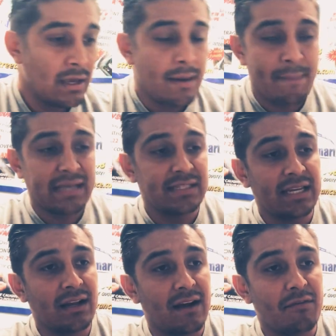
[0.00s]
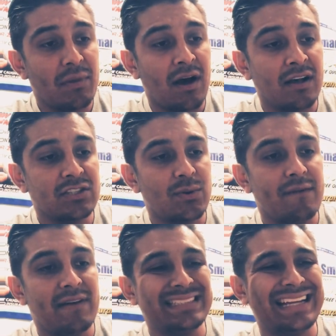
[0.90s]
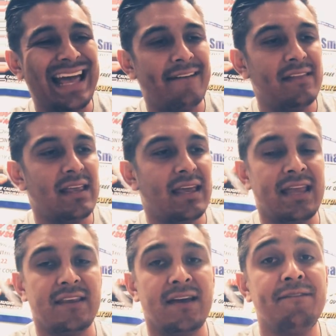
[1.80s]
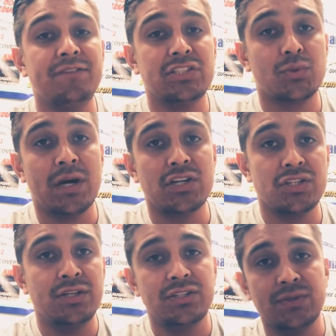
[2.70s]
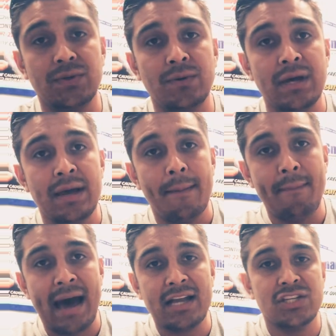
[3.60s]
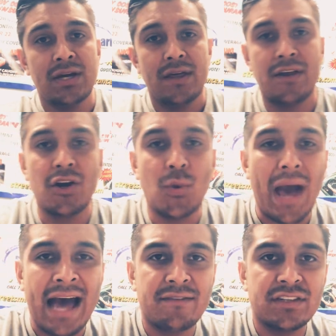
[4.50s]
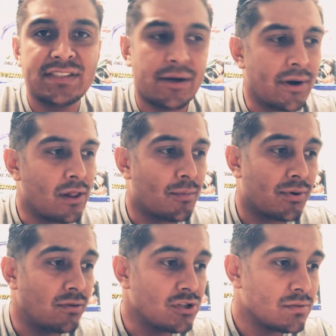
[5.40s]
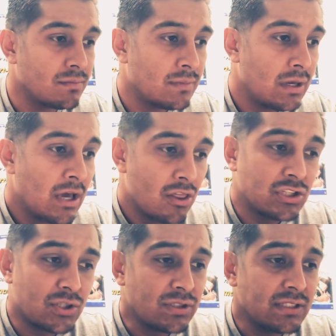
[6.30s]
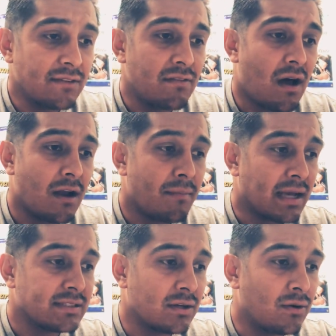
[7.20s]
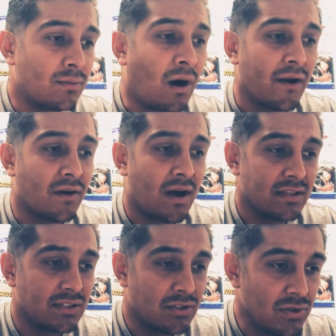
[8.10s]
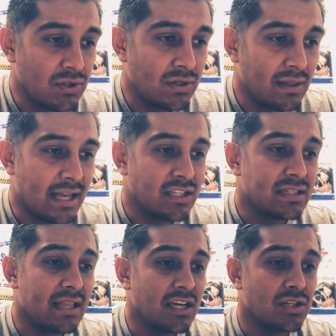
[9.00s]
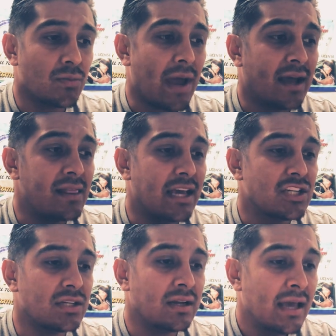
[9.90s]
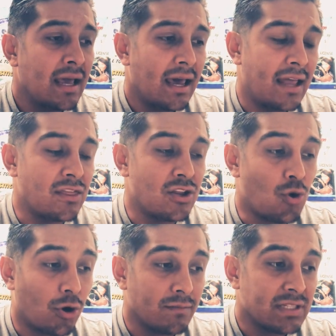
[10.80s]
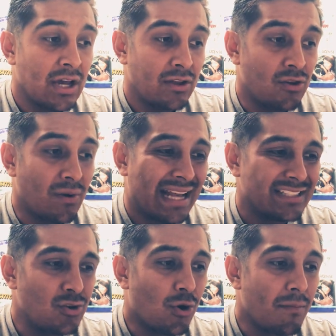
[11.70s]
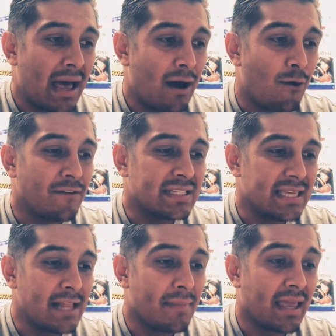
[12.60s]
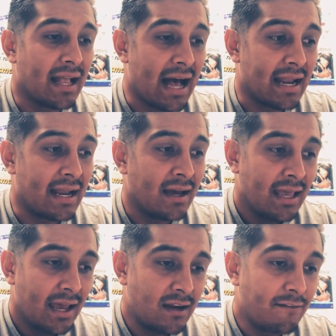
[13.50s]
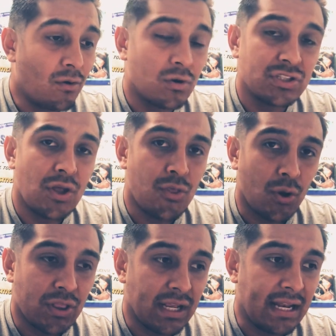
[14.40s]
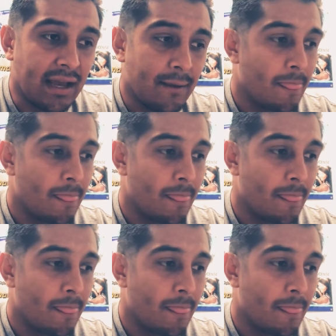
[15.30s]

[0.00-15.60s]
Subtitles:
Mexican government also invested heavily in the infrastructure to match their new adversarial approach. The sources of law in Mexico are the Constitution, legislation, regulation, and the norms, known as Norma Oficial Mexicana, and of course, Doctrina.